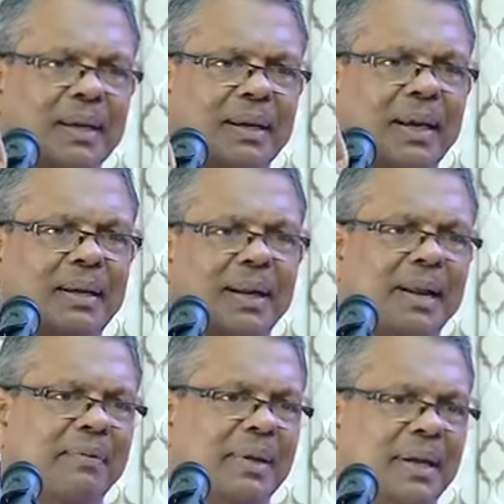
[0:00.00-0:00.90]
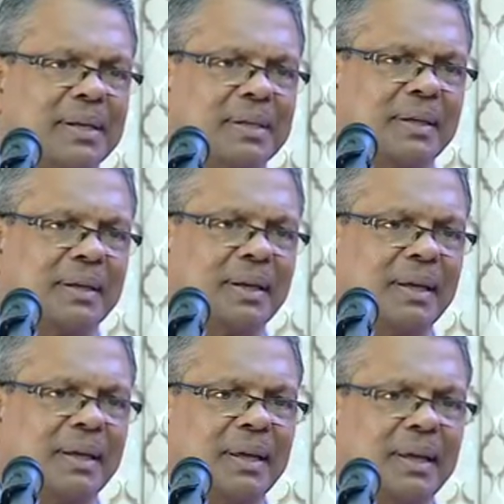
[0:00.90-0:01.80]
get clarification.
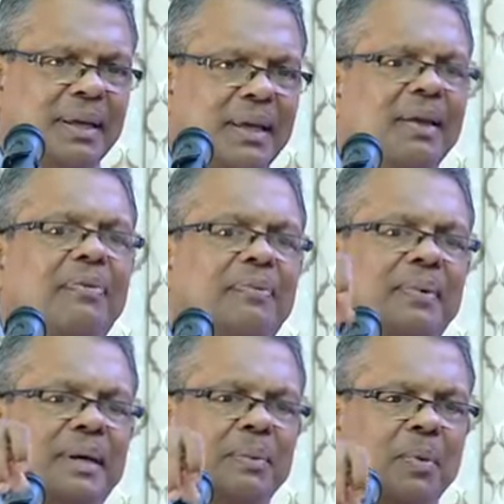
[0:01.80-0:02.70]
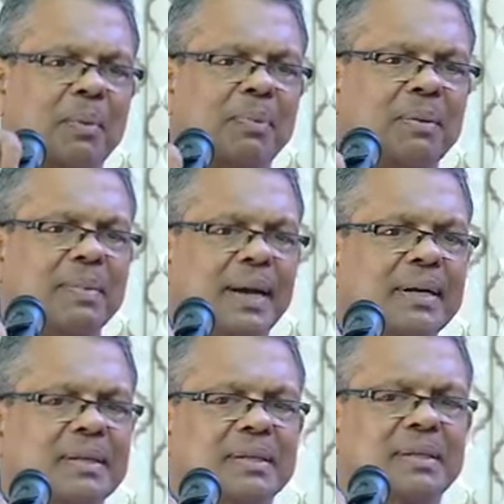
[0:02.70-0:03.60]
If a problem
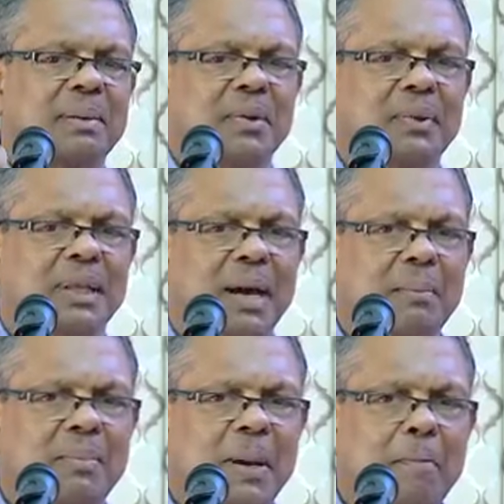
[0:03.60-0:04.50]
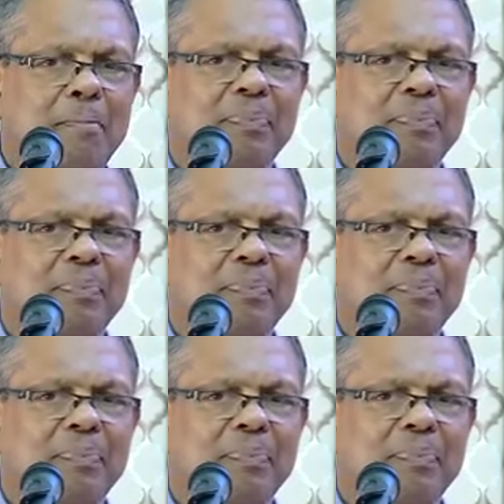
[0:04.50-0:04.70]
arises about the Dhamma,